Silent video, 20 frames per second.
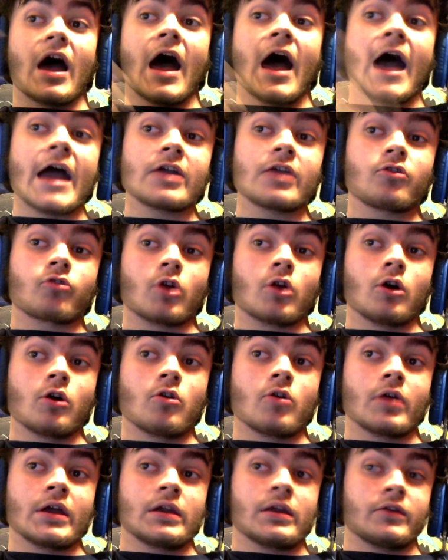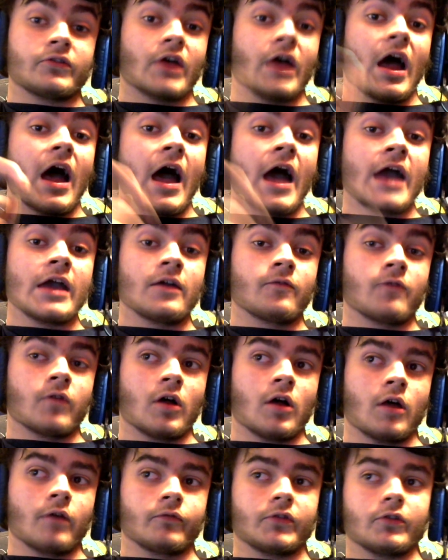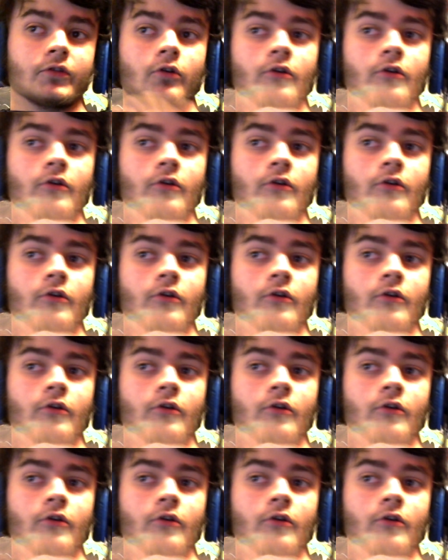I grow and as I evolve, so